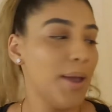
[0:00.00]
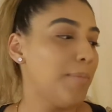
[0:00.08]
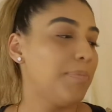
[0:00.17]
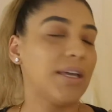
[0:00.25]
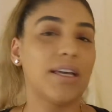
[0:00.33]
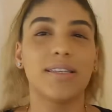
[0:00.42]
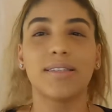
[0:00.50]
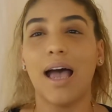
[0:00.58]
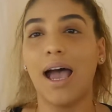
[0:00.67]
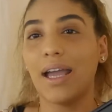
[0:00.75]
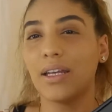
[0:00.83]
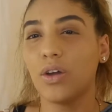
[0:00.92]
because
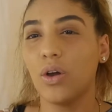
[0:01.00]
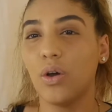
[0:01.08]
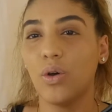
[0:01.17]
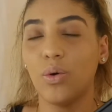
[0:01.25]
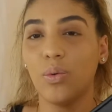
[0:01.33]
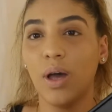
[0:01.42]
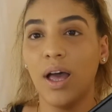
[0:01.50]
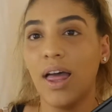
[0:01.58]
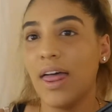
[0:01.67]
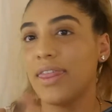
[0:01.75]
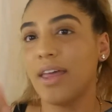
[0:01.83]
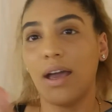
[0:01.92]
I know
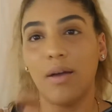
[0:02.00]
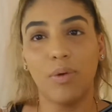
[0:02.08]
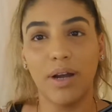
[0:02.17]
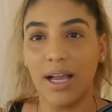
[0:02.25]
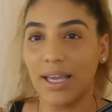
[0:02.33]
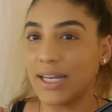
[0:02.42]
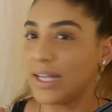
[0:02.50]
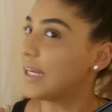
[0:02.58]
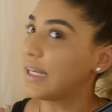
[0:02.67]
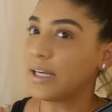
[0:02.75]
that we're not getting any